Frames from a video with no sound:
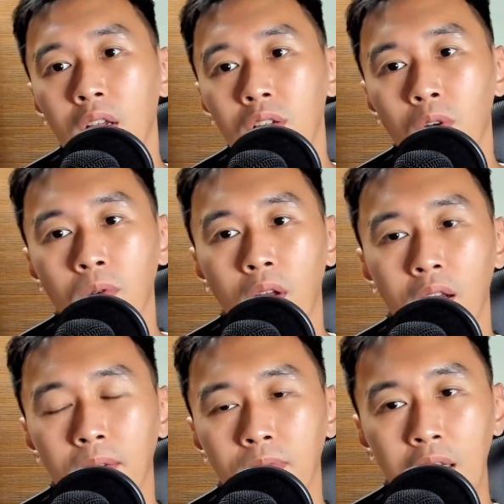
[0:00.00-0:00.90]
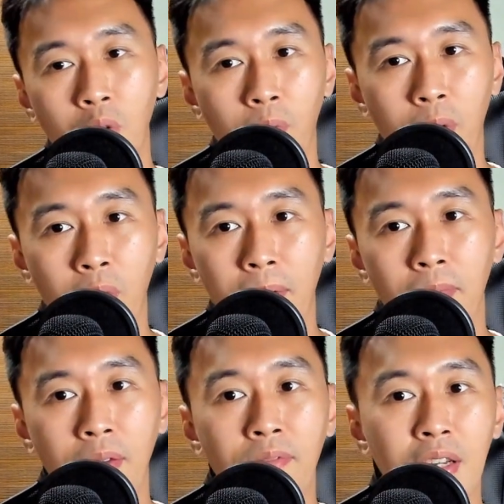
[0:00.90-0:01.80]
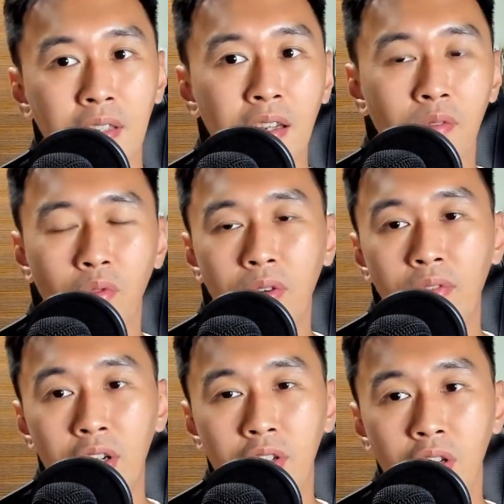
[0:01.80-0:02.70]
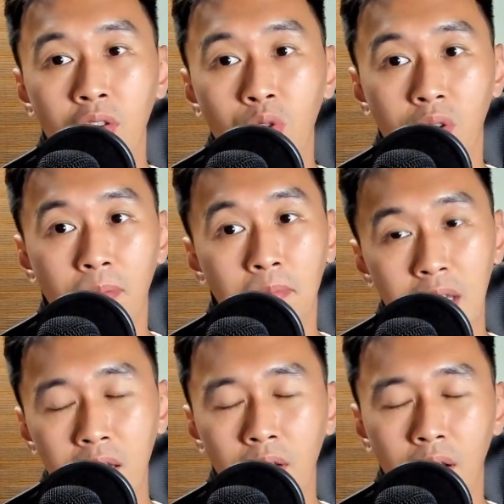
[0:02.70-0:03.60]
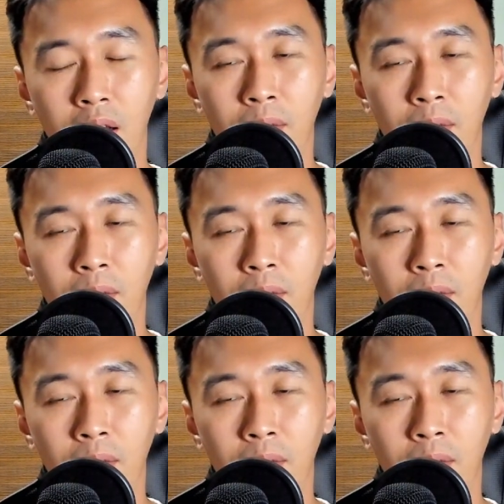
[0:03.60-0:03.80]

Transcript: So take note, when we are investing in reversion to the mean,